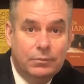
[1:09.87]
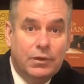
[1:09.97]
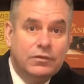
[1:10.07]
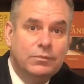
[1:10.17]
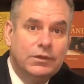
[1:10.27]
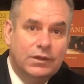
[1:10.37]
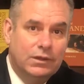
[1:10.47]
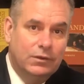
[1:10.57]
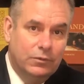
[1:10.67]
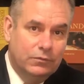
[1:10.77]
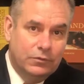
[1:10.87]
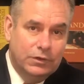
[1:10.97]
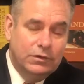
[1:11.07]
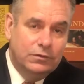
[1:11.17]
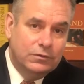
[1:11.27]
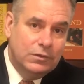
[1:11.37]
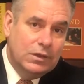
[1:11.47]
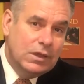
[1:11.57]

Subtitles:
and possibly not know it for years.